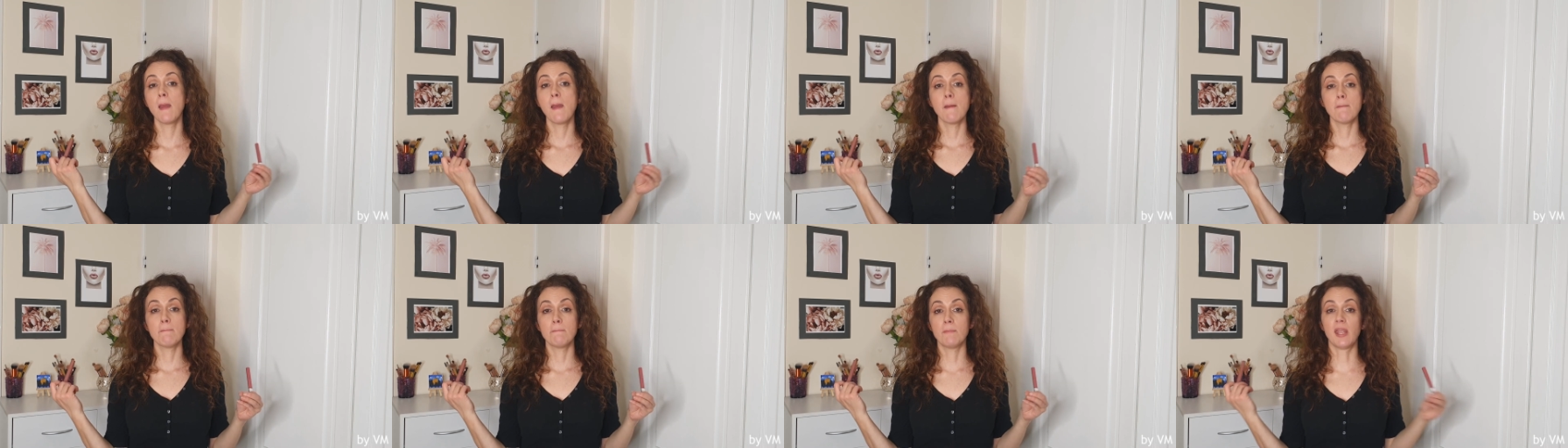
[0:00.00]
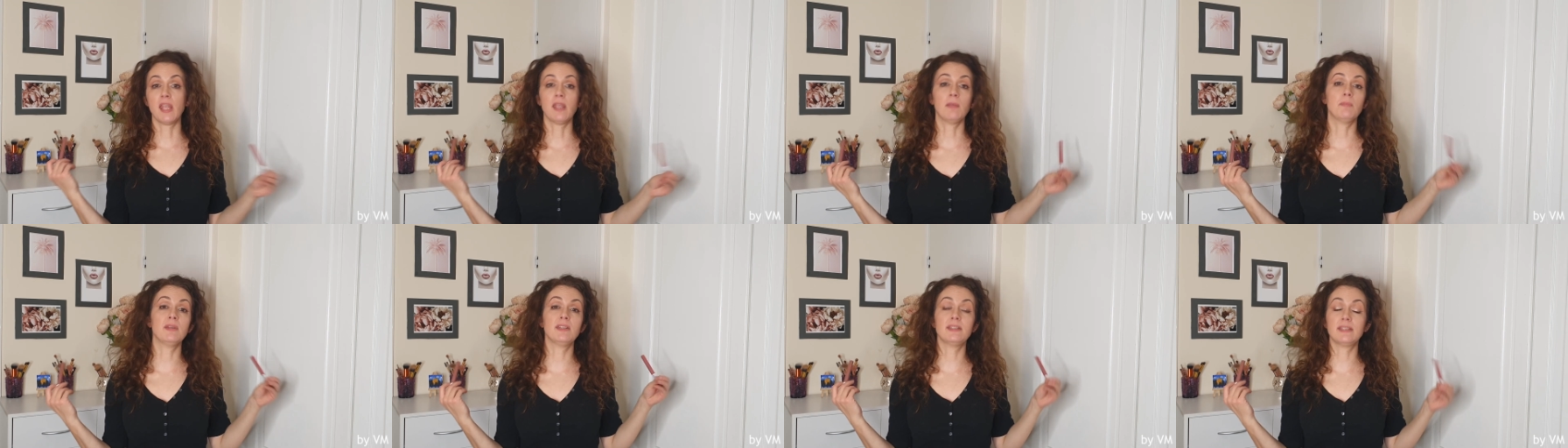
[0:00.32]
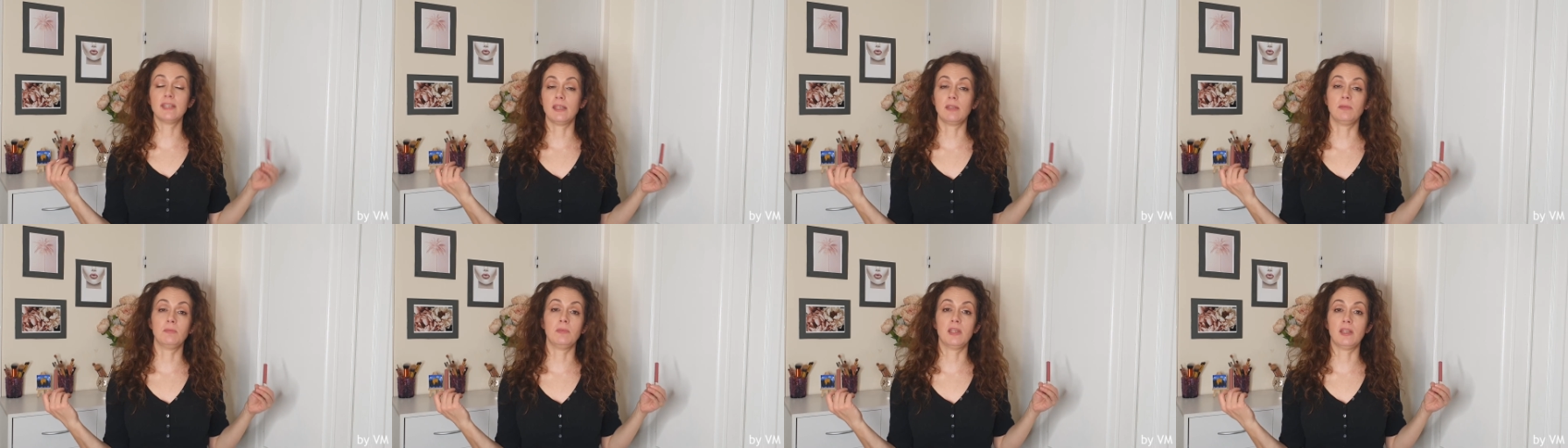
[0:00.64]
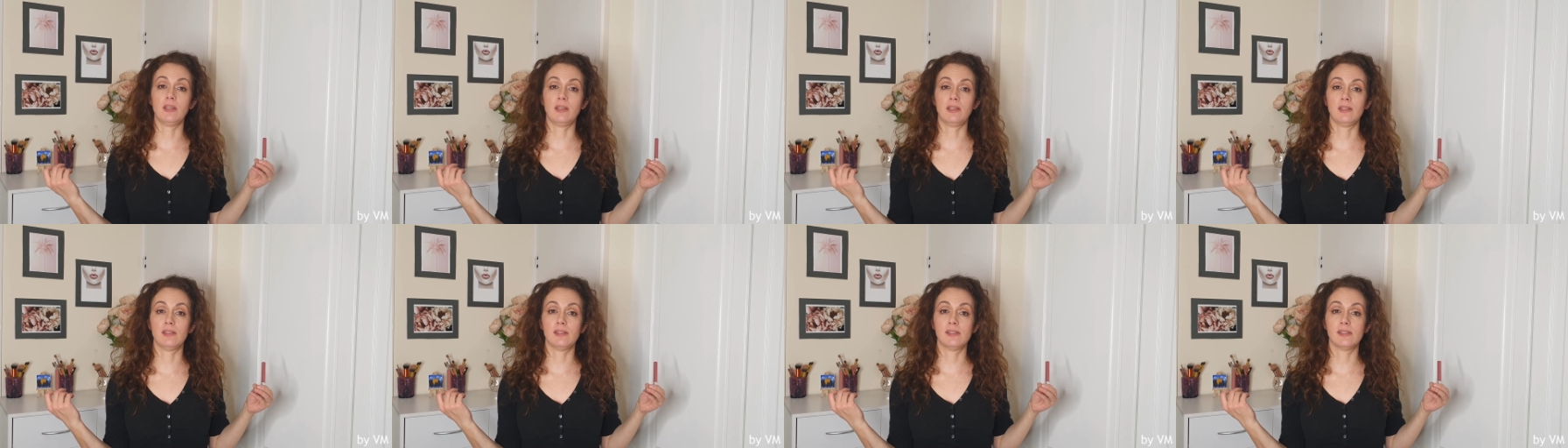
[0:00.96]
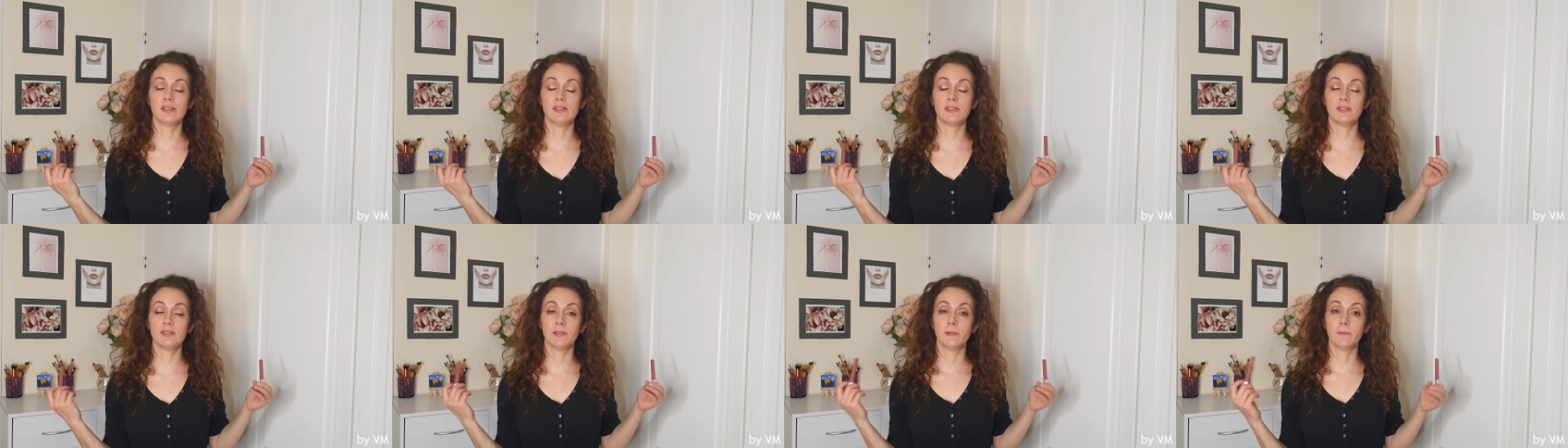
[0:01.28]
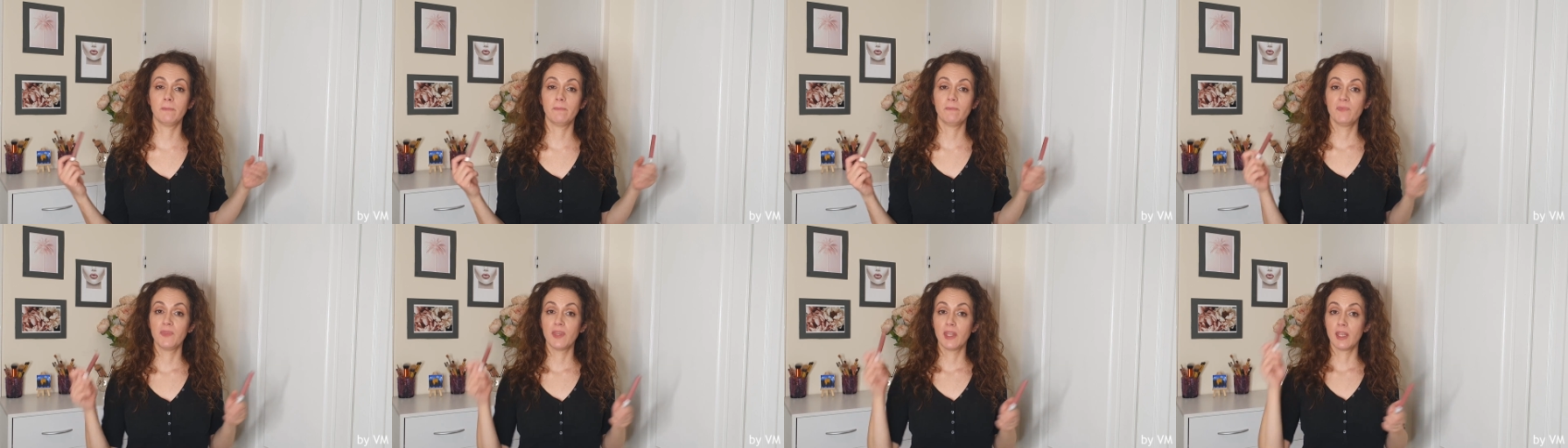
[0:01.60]
maybe 10 minutes.
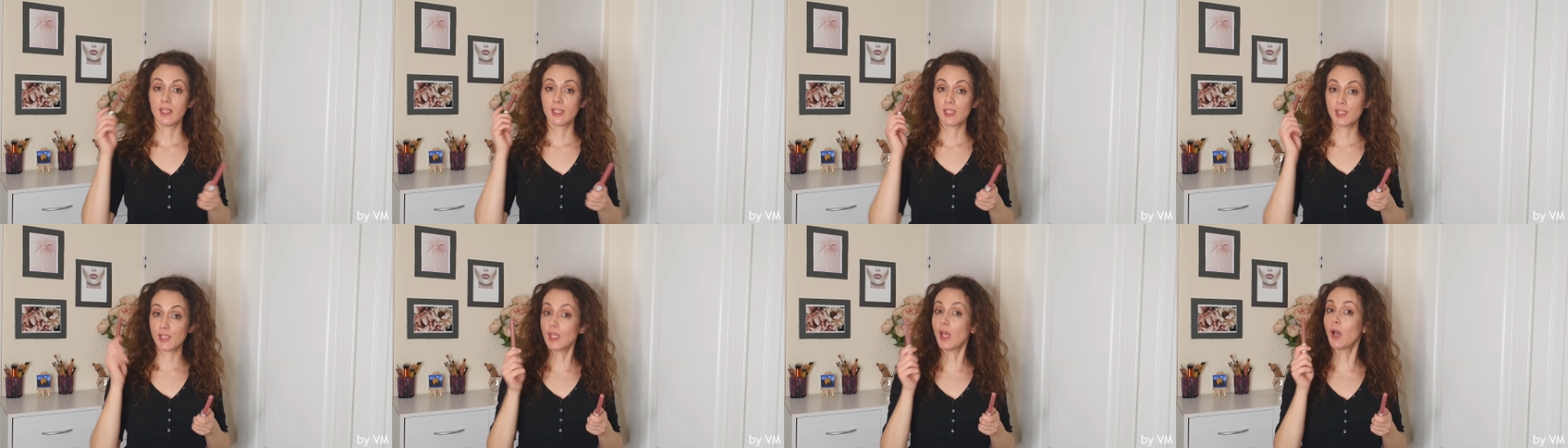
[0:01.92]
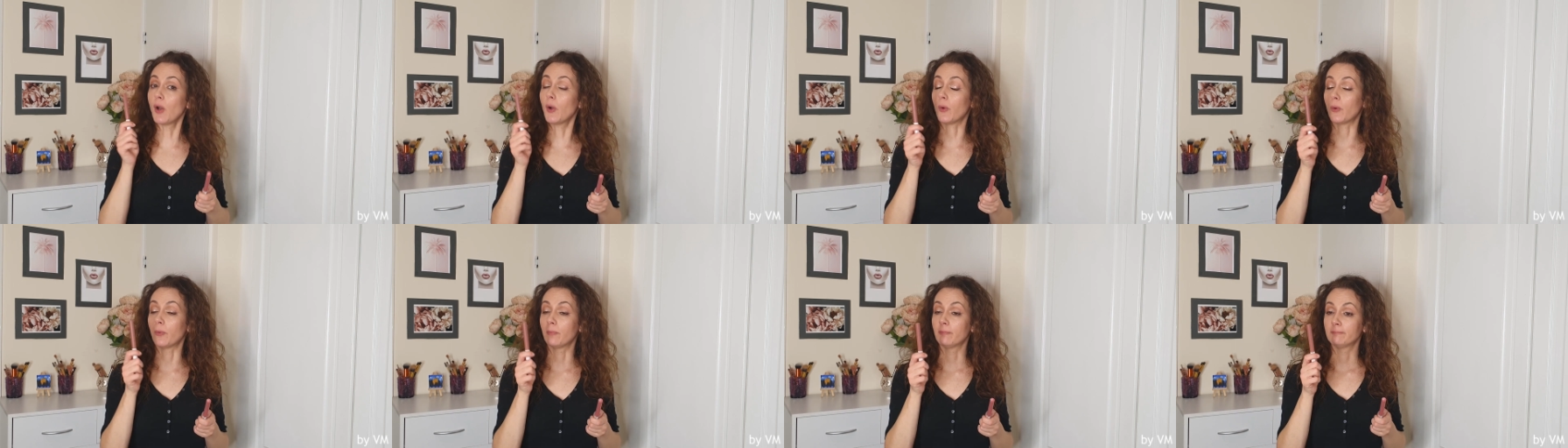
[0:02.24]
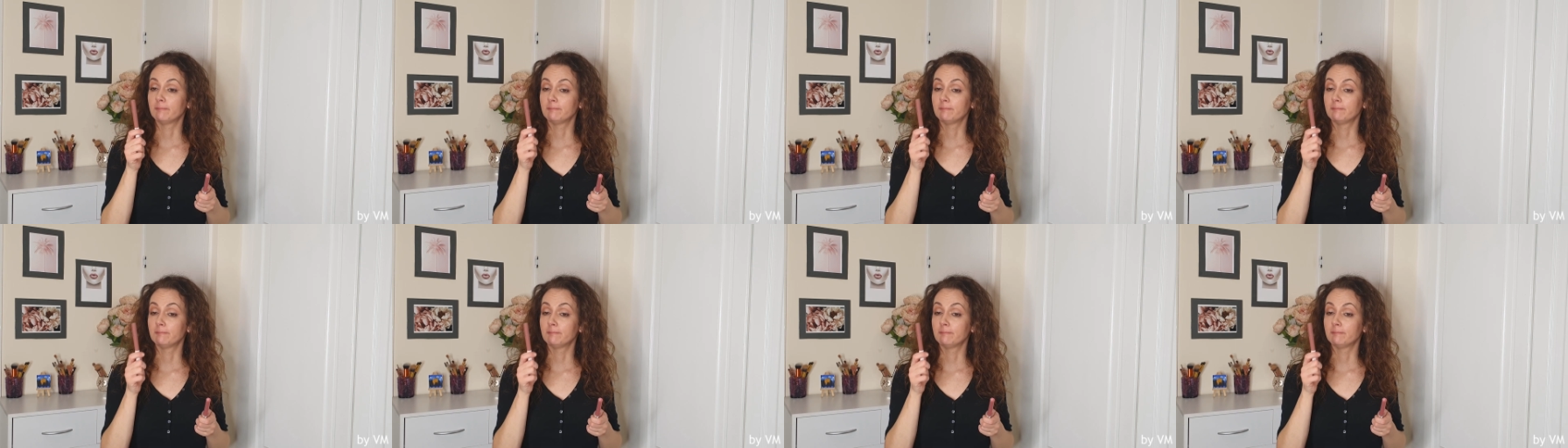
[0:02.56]
So